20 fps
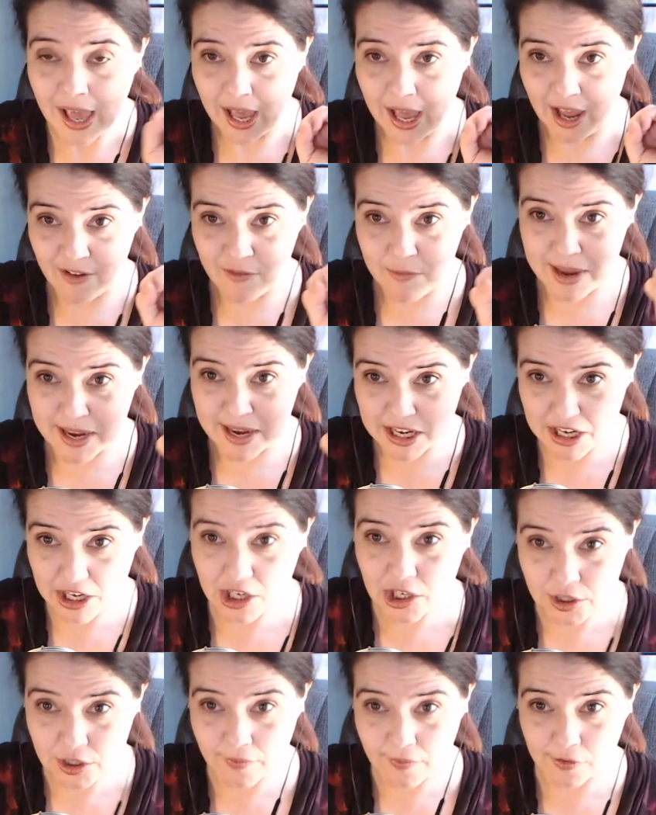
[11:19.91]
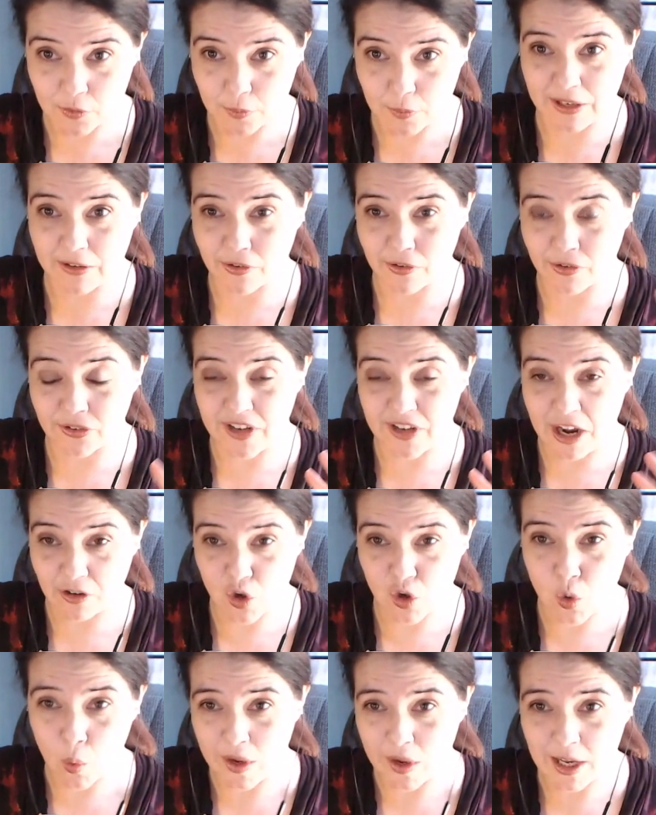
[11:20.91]
I've made each of those pixels now
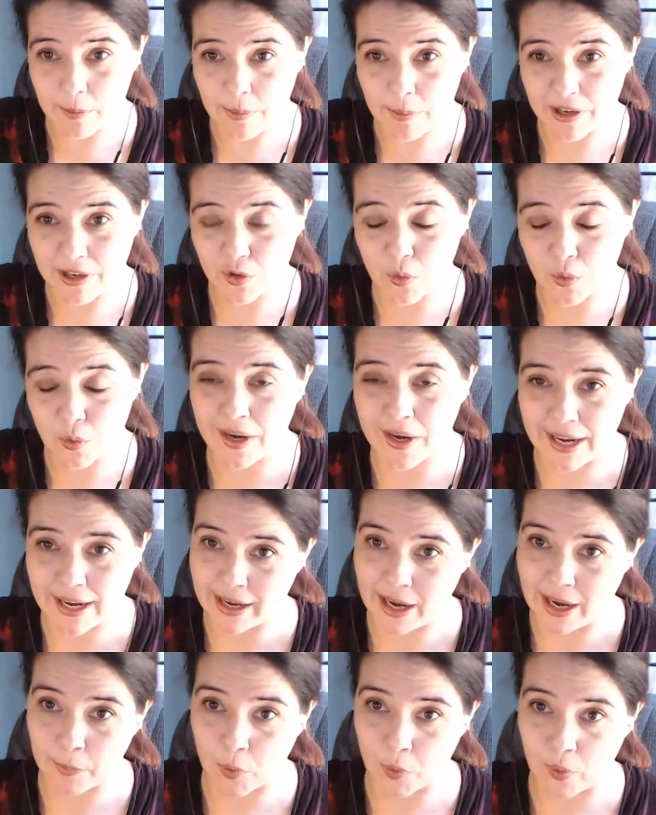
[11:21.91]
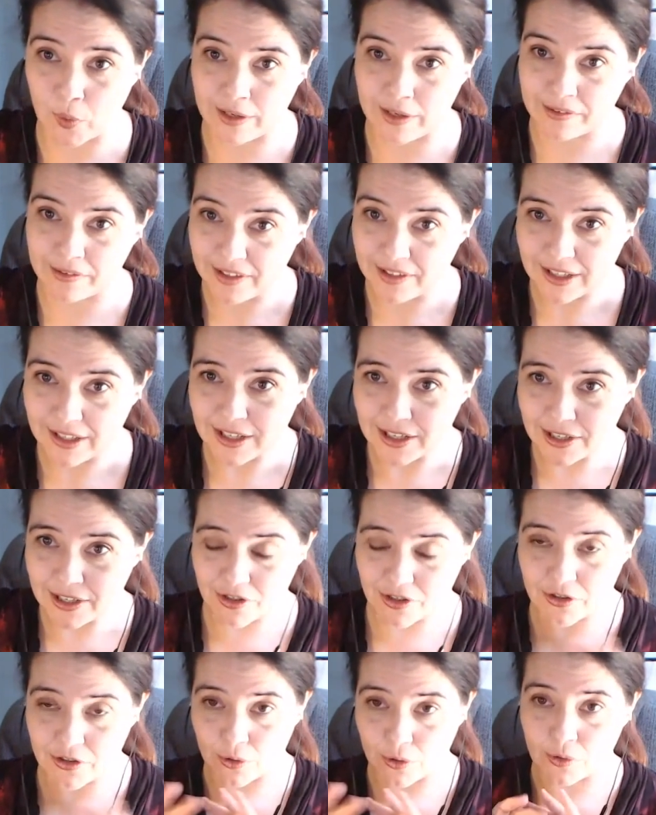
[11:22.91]
20 by 20, and I'm going
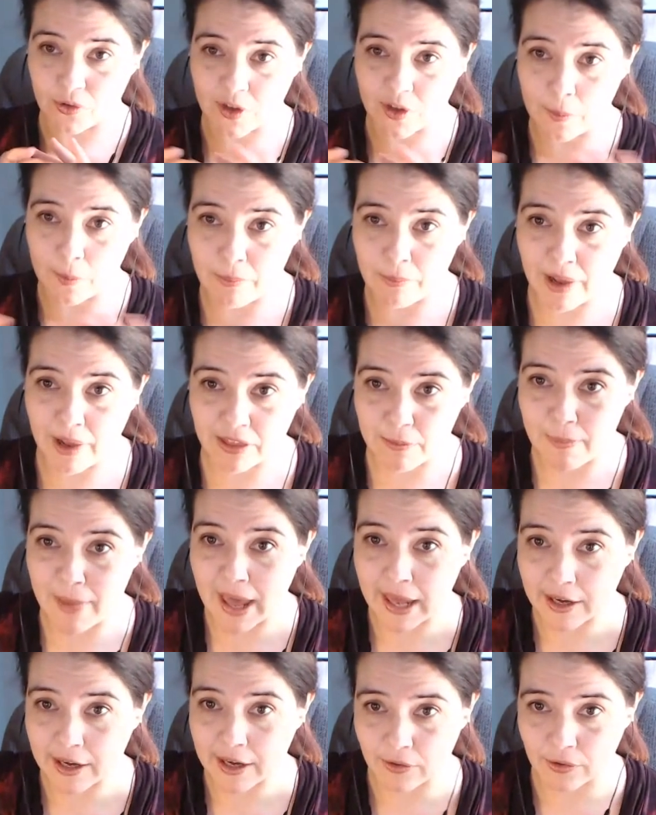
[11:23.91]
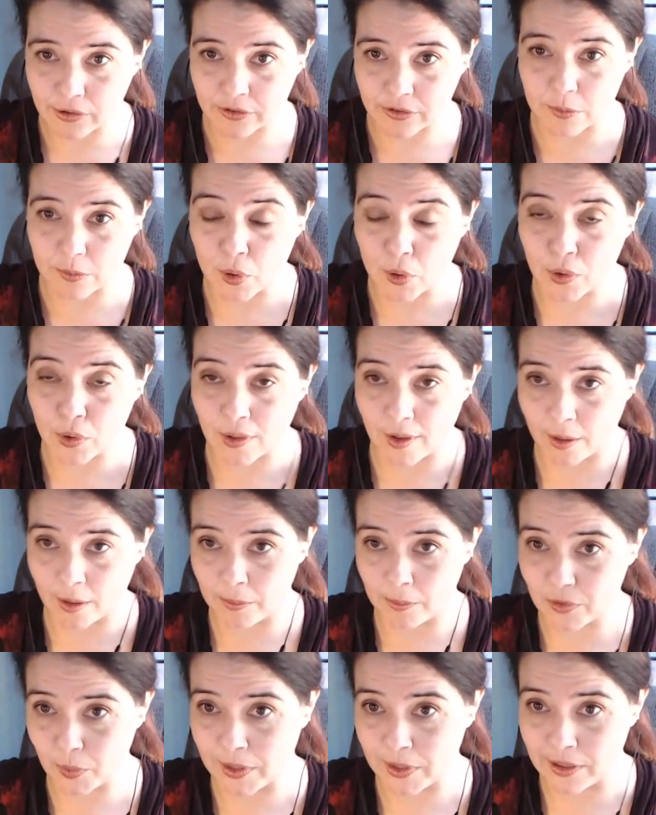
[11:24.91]
to do some mathematical smoothing
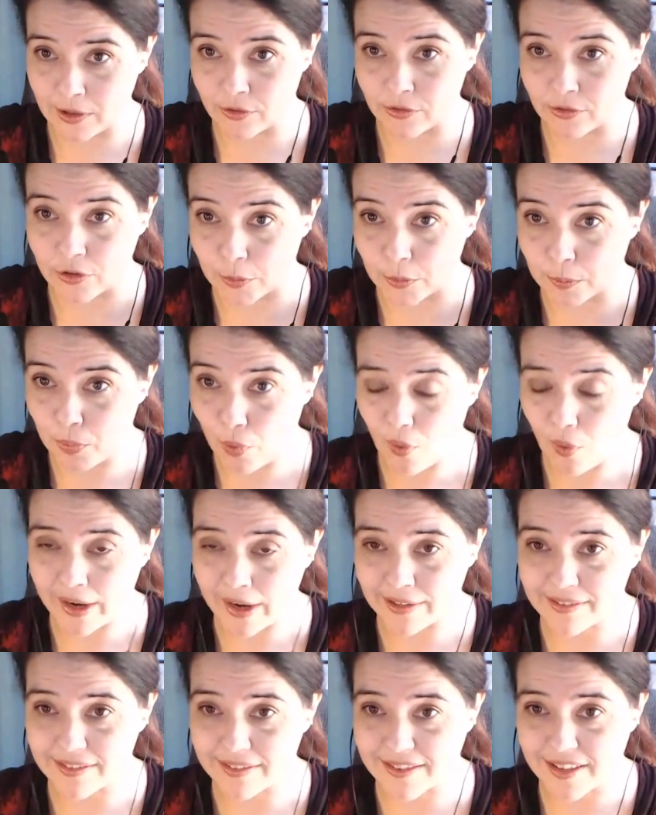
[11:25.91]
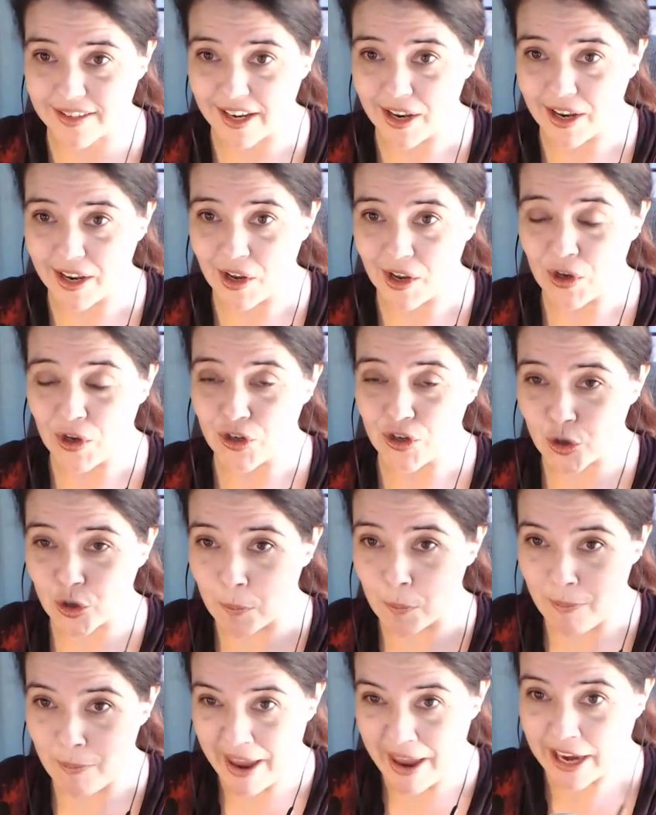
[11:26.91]
between those two points to
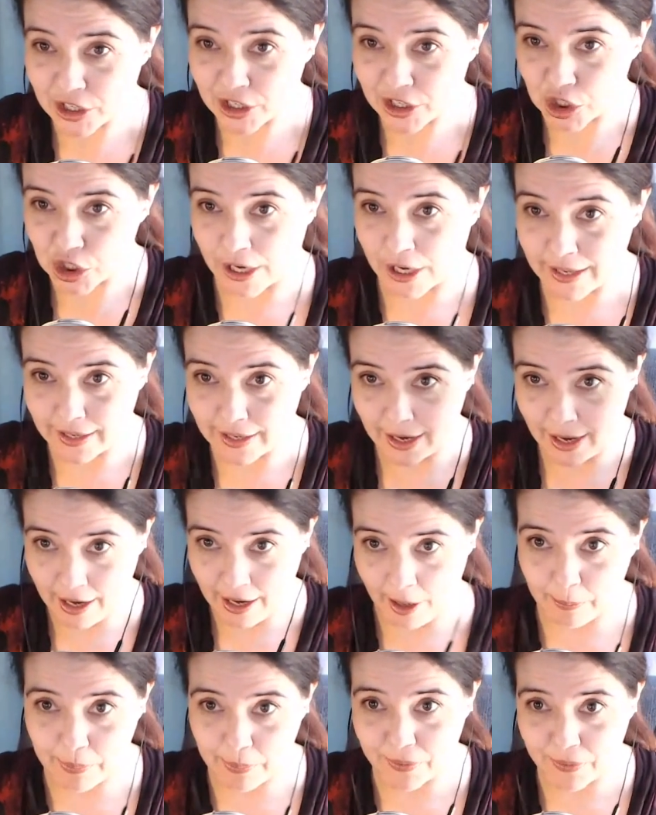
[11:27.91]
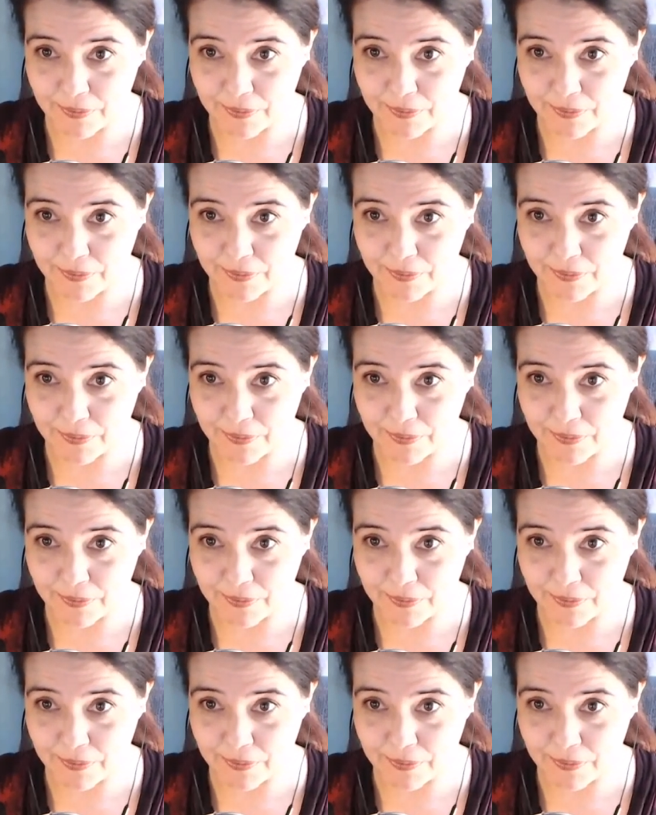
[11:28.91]
make shit up.